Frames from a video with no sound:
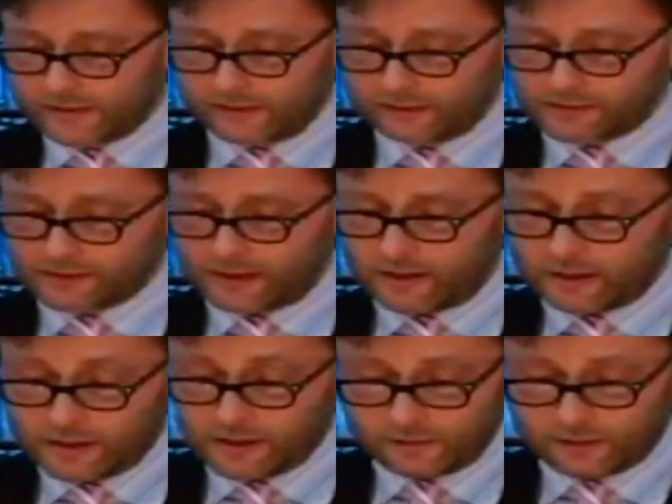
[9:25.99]
San
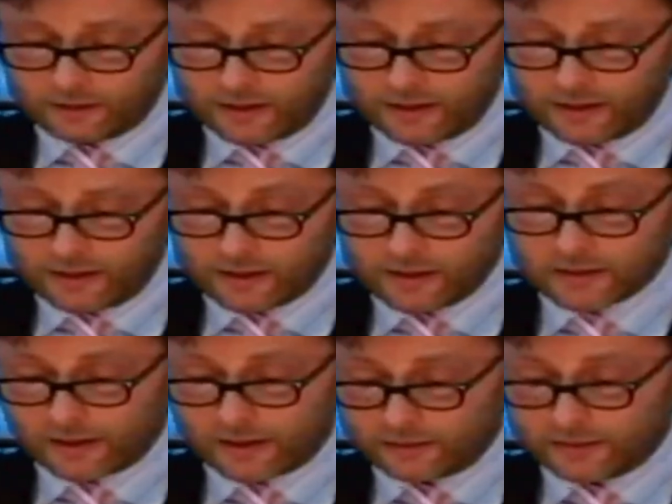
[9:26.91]
Juan de la Cruz,
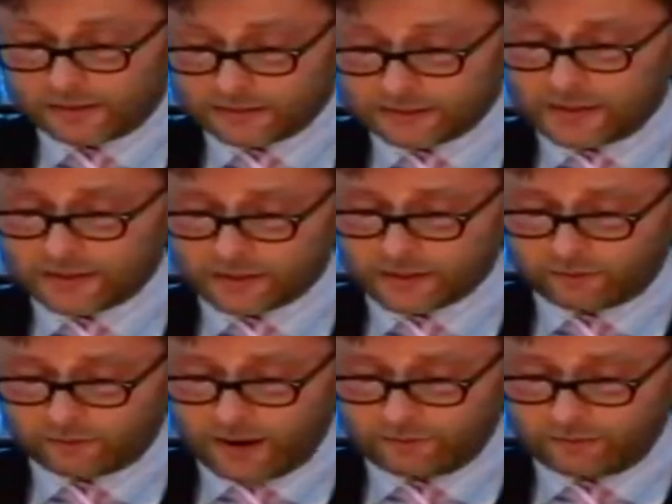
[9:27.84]
and
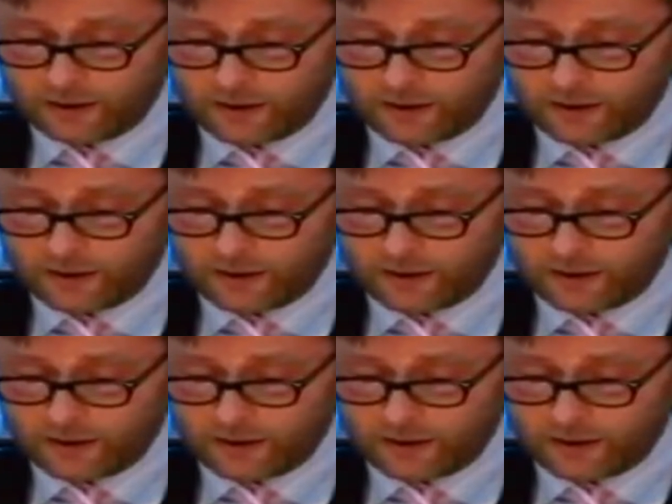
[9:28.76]
many